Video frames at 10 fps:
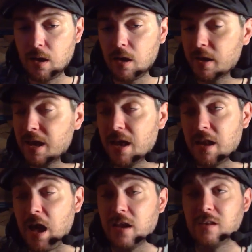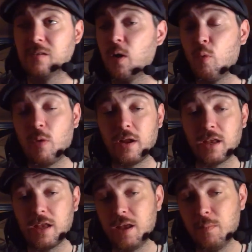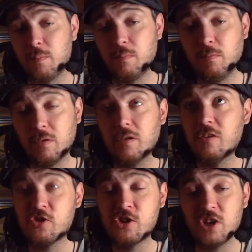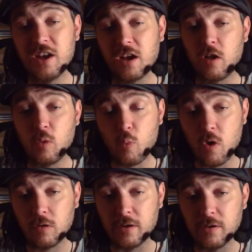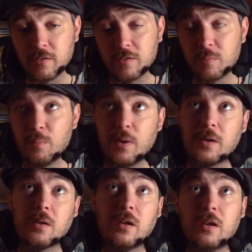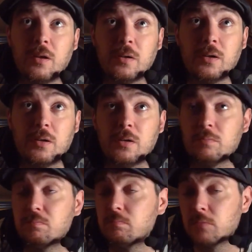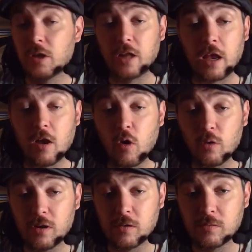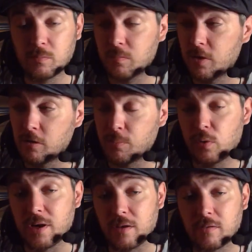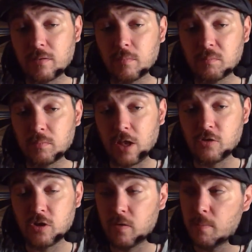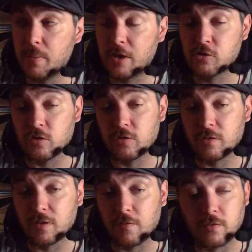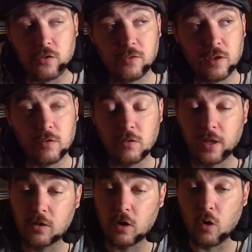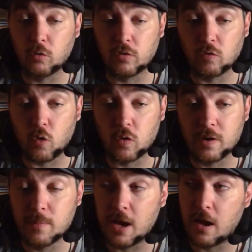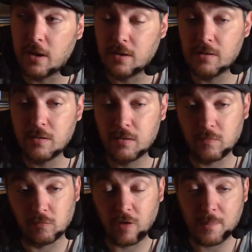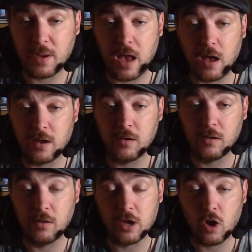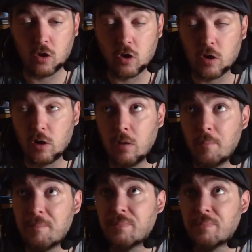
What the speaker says: Again, I don't want to keep shitting on the Warrens, but they go to this priest, and show them pictures and stuff, and you see, like, the ghost of Rory behind, right behind the young girl,